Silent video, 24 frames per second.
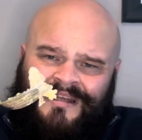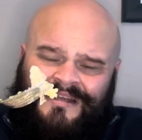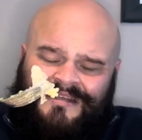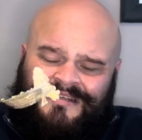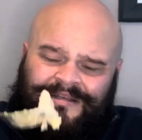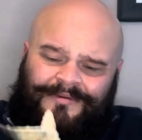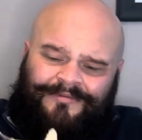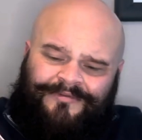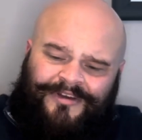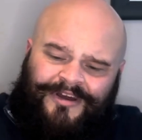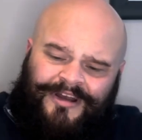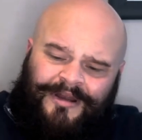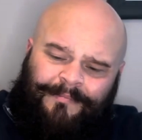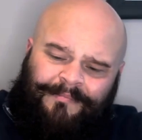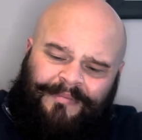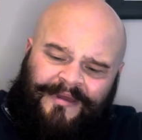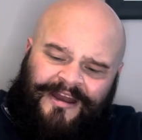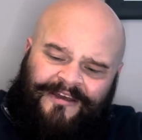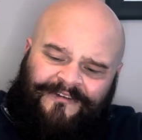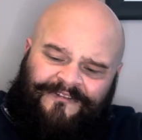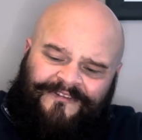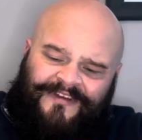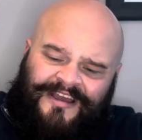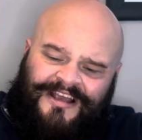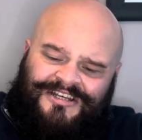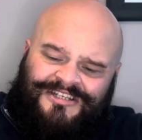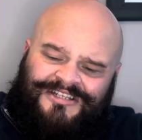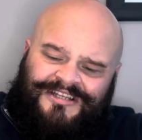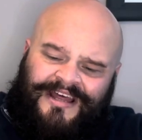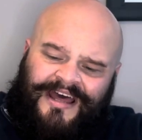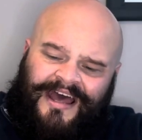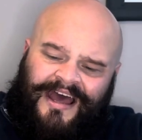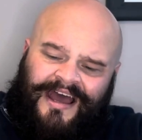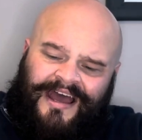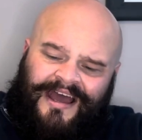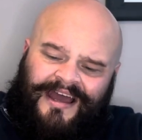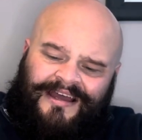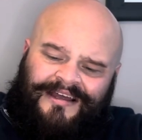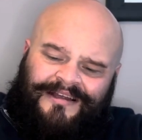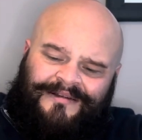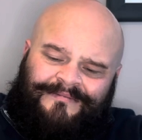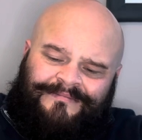So we've got a bit of fish there.